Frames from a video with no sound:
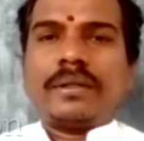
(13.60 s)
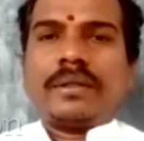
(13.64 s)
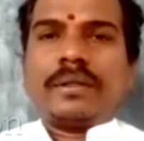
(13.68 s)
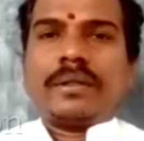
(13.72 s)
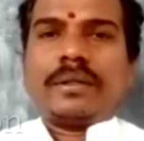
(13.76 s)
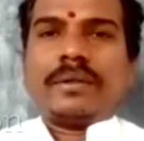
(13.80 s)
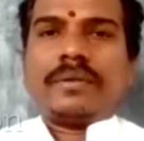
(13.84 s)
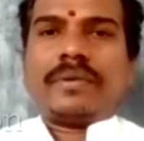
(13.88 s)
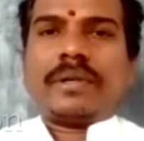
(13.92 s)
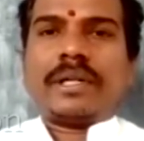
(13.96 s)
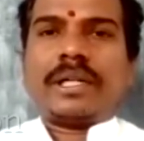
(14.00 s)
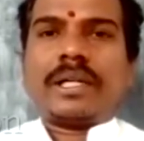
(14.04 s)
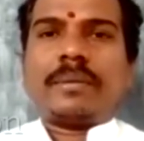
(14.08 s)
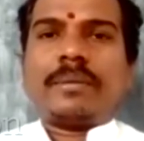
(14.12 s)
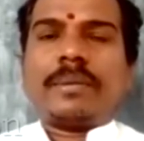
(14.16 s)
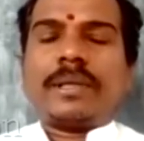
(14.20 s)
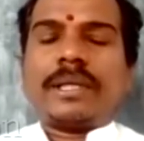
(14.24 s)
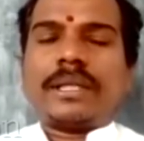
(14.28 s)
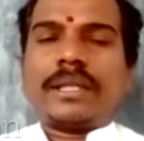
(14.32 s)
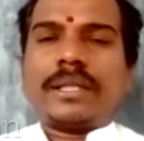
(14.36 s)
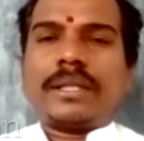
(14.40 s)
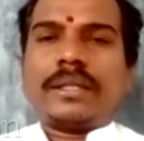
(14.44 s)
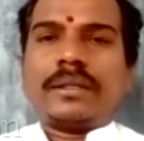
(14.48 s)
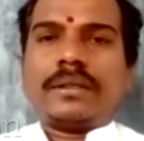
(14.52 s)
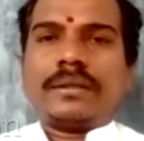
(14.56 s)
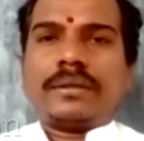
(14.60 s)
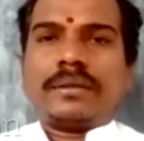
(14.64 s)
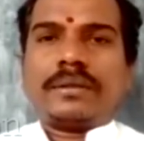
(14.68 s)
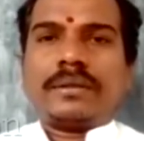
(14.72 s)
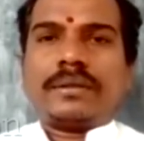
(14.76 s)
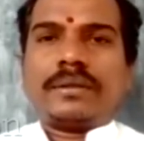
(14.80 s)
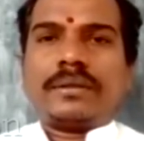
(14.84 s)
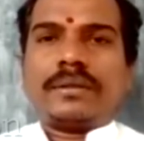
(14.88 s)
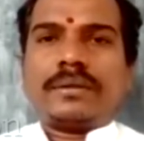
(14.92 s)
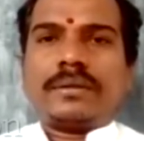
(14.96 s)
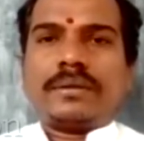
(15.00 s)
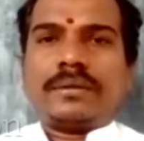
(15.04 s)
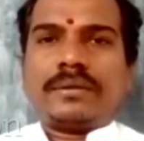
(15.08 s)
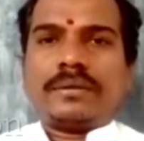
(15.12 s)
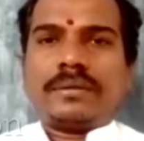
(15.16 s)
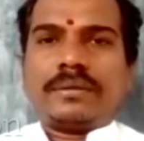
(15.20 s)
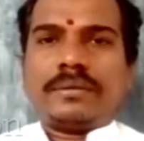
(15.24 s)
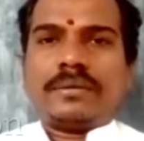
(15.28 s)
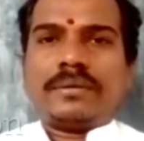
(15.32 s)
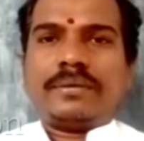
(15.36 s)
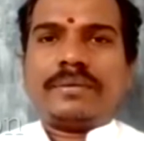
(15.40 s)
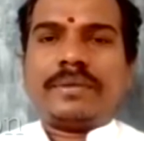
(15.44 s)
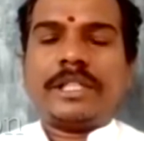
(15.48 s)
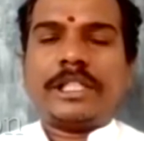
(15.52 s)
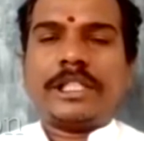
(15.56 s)
fundamental
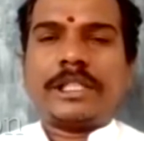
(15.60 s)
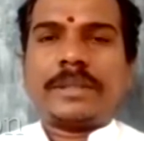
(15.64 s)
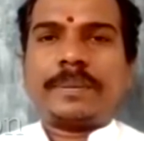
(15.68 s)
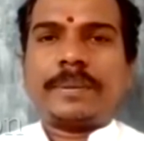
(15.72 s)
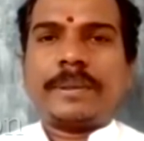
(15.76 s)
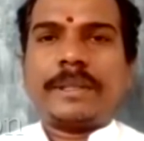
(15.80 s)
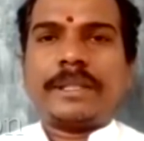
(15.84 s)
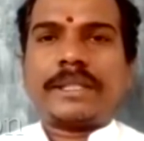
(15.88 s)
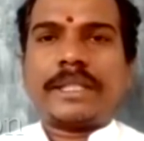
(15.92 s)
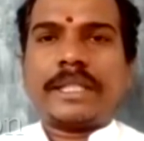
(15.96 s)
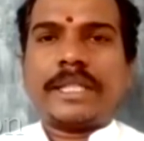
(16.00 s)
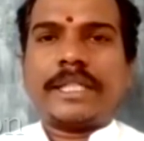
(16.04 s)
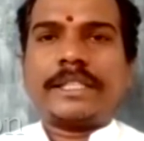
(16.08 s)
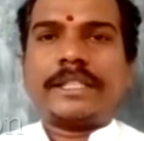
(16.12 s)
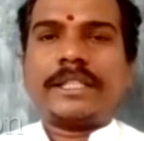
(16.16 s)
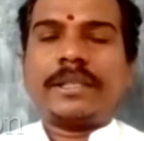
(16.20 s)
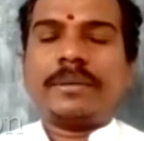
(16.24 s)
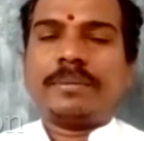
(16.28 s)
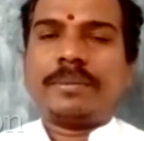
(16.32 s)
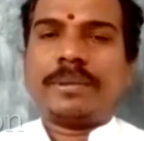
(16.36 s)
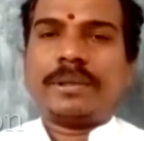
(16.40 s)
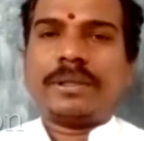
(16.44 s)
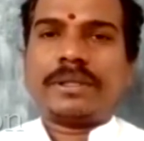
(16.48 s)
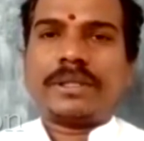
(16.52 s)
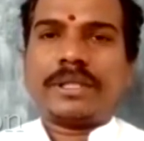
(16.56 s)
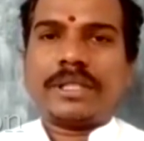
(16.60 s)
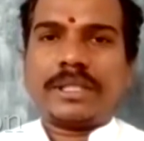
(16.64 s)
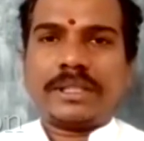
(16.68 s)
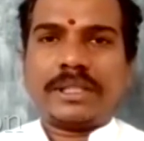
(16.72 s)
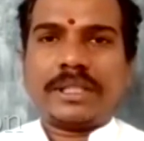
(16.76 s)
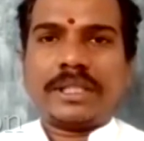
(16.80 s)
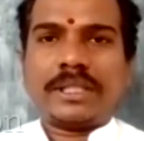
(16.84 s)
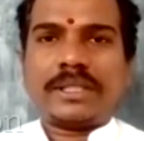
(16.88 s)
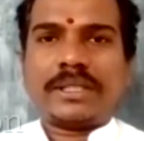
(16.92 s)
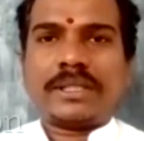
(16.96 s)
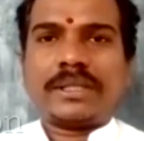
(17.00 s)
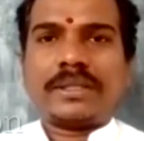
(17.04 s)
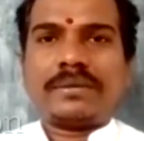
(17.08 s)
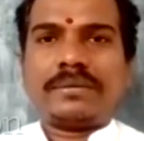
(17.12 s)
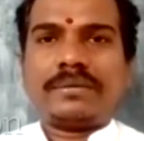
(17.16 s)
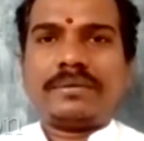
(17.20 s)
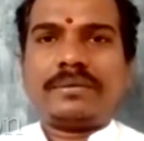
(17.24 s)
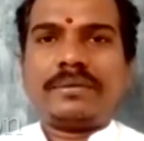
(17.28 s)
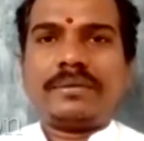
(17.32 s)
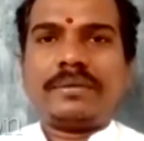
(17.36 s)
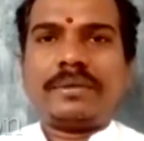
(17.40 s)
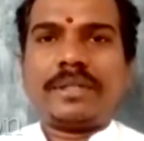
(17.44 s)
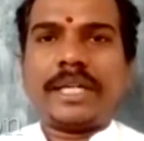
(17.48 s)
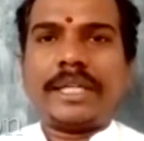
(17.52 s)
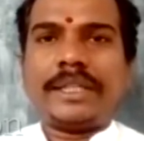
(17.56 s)
principles and simple stresses,
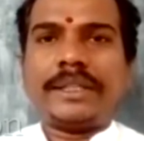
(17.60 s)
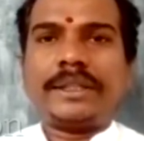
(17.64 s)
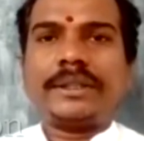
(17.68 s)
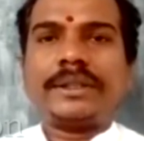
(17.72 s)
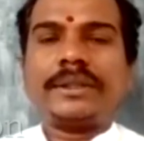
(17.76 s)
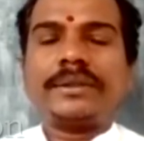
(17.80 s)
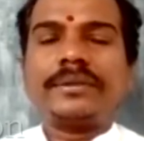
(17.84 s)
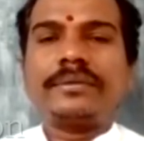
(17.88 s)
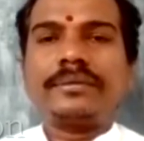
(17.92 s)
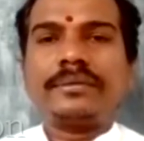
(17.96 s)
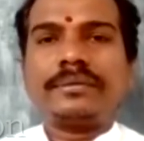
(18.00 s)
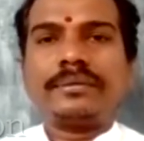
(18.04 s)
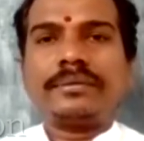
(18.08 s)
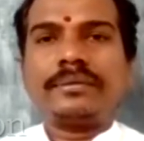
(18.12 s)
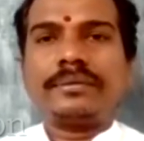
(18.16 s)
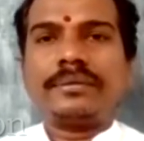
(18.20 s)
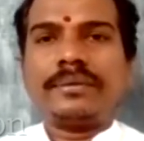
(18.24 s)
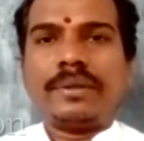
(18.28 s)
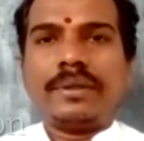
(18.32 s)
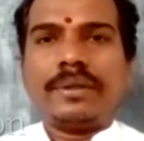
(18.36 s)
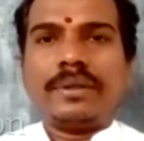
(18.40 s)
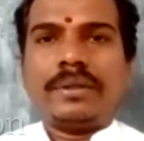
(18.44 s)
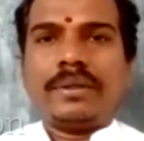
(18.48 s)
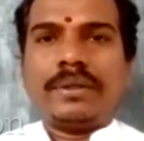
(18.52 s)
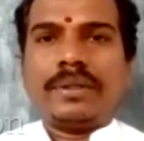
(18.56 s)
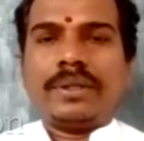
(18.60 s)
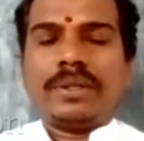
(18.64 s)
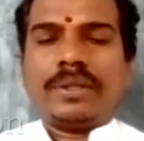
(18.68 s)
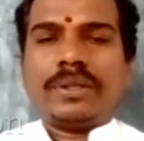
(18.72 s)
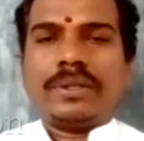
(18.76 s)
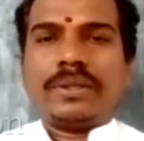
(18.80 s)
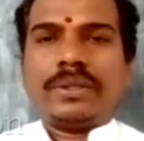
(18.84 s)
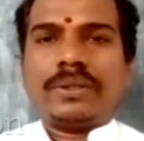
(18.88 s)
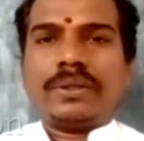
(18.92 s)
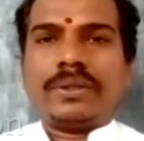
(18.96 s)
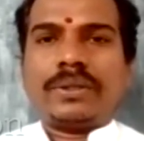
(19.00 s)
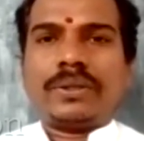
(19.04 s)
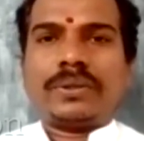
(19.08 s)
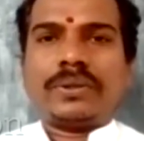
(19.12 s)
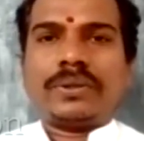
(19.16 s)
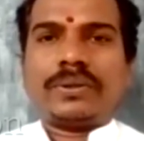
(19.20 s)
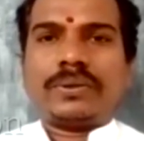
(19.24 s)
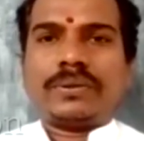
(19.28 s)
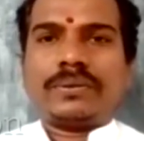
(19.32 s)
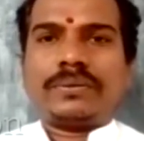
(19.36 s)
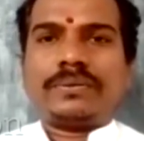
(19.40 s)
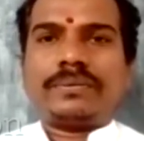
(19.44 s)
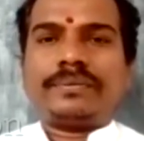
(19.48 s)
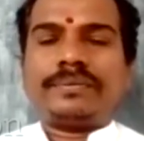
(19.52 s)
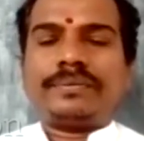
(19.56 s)
right?
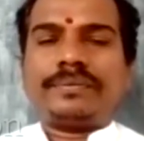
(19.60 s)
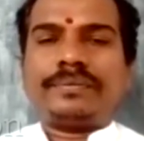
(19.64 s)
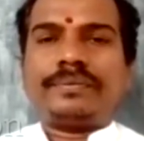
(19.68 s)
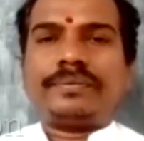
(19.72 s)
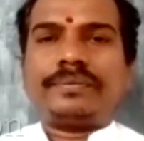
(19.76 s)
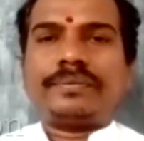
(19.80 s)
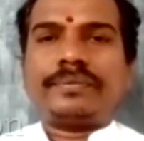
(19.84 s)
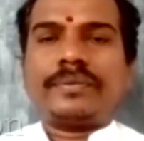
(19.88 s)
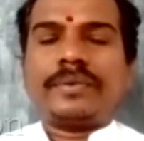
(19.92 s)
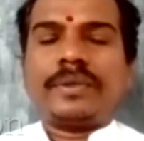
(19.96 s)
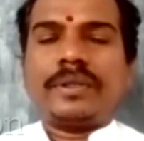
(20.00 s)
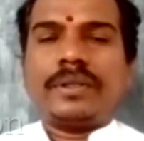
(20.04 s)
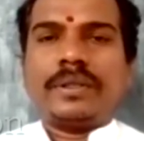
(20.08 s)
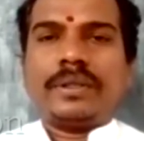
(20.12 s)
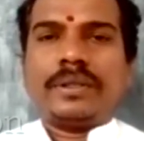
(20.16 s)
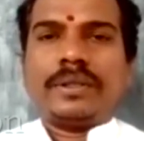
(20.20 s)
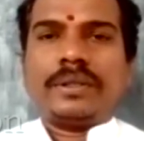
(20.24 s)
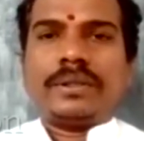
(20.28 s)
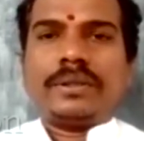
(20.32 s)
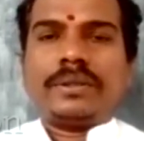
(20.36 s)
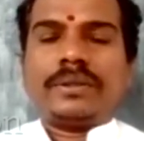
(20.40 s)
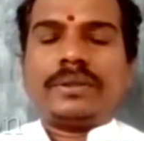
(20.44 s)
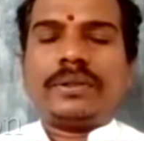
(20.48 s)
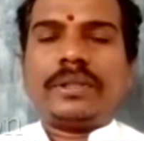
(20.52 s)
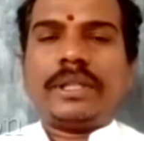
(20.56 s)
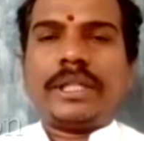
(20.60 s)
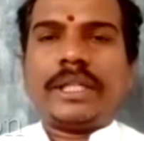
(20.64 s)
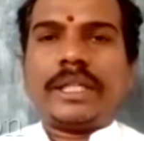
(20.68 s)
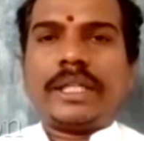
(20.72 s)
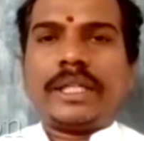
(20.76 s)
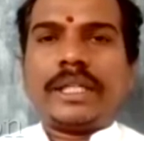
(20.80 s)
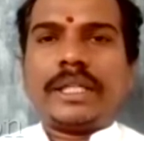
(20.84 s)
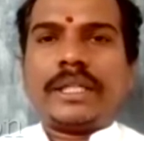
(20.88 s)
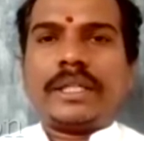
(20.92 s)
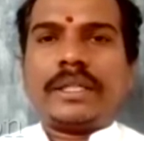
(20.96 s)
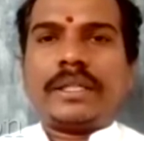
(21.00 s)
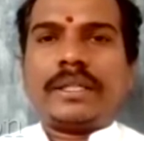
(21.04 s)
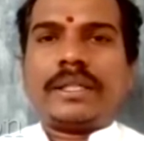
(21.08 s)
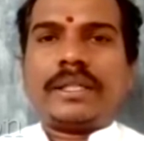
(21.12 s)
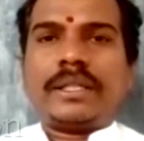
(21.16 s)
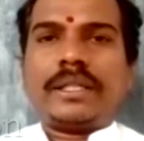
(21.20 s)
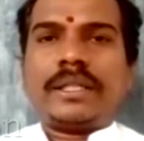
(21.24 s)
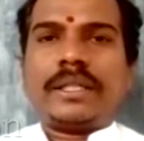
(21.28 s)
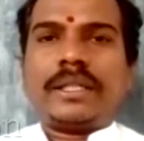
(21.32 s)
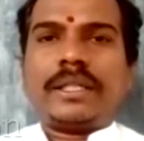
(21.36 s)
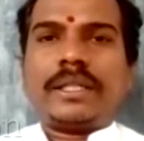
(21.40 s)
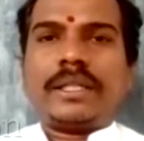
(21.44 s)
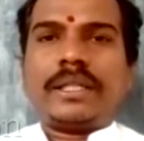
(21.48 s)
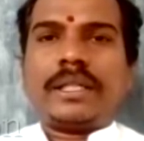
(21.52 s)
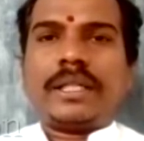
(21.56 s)
So, today
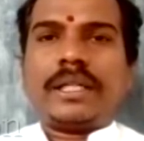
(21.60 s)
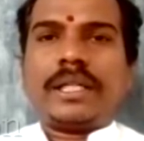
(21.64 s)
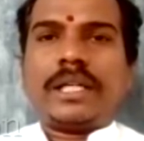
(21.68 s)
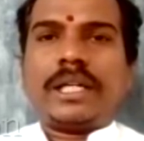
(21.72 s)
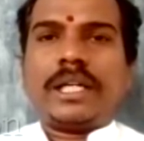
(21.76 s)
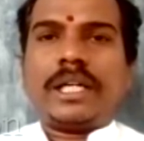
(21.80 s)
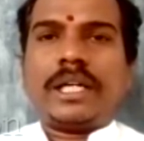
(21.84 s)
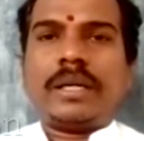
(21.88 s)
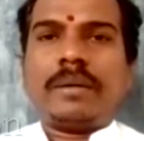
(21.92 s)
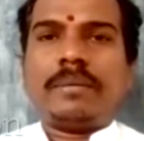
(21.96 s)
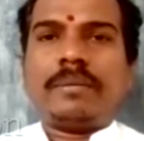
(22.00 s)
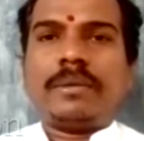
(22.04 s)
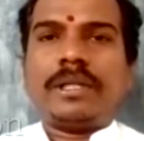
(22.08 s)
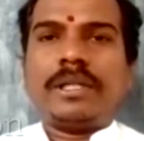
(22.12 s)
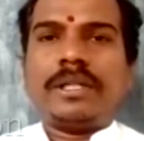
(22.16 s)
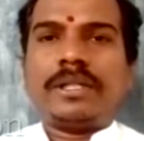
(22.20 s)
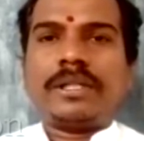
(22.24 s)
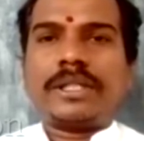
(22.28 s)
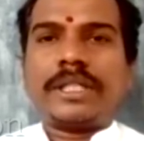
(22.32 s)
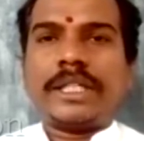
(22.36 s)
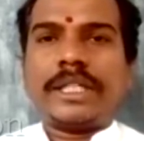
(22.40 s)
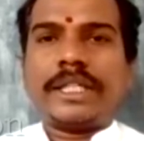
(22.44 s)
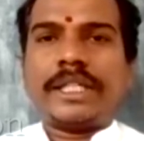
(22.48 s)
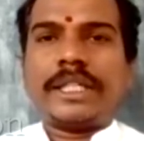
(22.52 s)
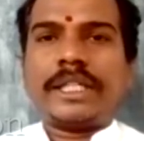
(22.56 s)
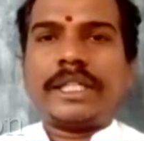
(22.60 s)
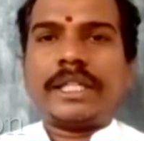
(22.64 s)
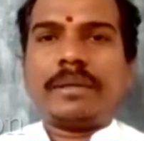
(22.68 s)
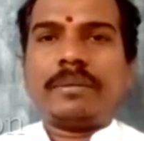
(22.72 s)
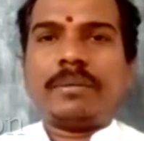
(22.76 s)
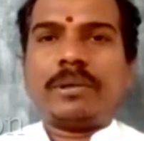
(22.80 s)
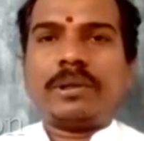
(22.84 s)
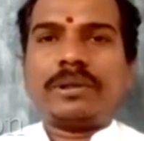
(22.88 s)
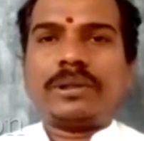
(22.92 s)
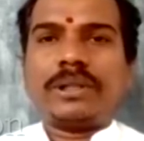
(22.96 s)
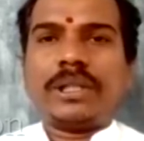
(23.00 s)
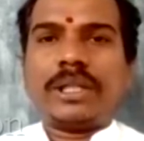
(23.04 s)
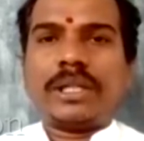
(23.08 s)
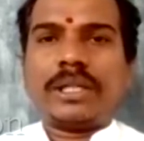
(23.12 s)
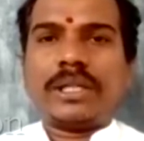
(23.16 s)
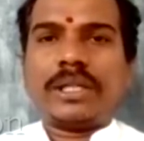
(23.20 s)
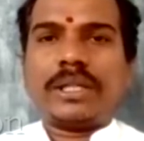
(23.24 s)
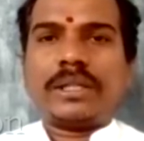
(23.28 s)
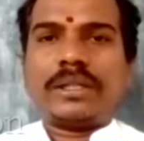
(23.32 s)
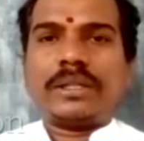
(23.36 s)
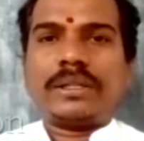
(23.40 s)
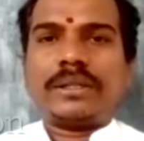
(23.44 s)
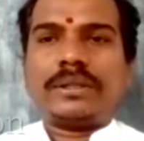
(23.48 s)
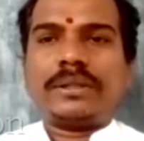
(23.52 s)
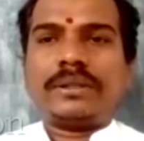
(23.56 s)
I am illustrating about
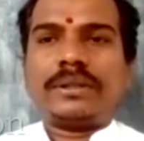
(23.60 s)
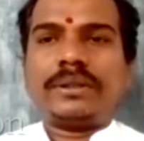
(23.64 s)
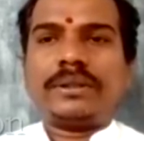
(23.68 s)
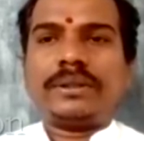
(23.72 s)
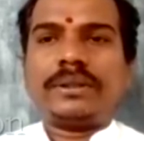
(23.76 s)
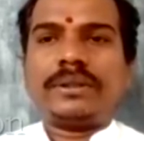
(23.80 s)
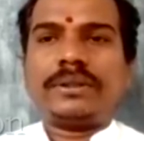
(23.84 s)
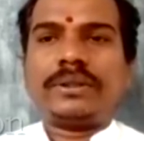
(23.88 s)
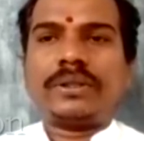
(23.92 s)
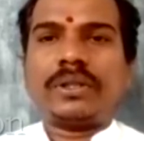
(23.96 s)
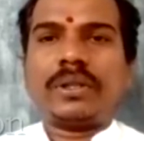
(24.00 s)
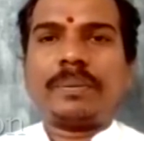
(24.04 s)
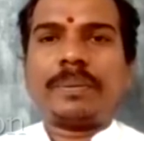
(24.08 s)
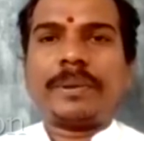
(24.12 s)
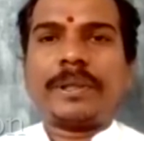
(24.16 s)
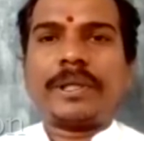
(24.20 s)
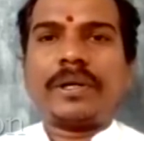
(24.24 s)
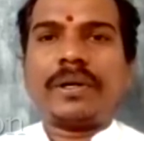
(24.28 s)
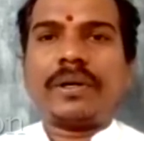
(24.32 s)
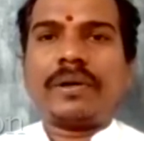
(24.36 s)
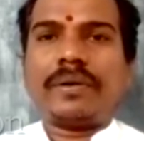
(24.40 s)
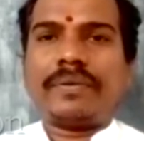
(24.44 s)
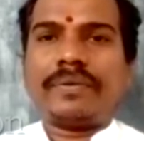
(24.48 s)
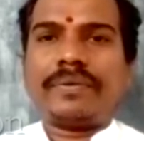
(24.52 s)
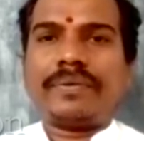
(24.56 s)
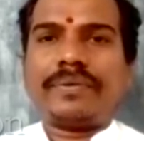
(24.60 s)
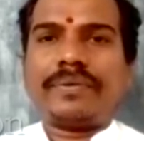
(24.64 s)
the topic of